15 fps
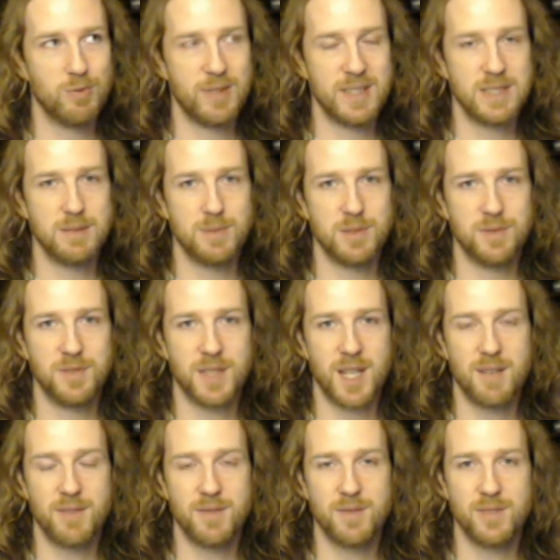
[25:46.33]
reasonable for
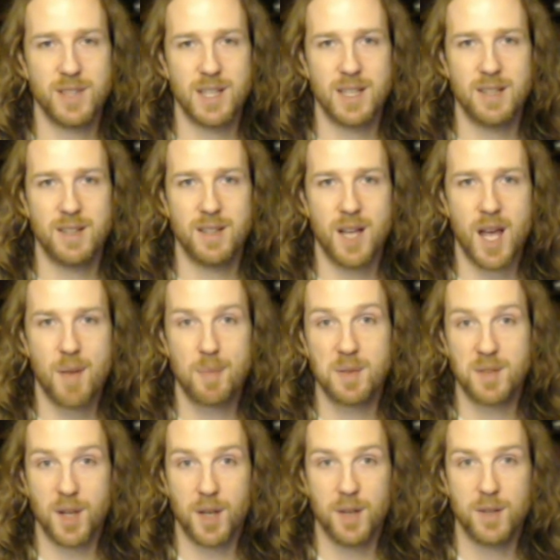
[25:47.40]
their
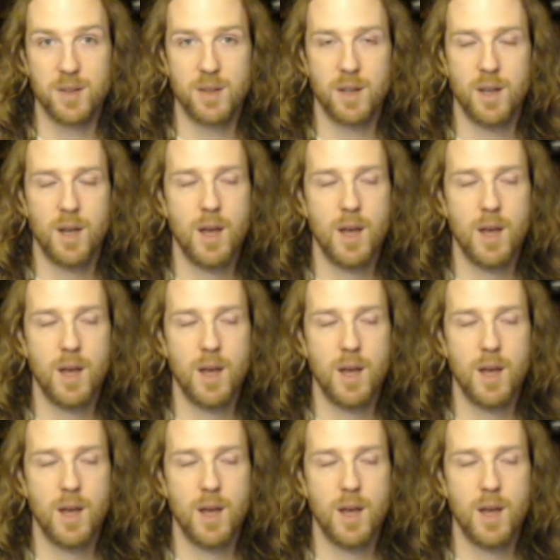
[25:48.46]
episodes,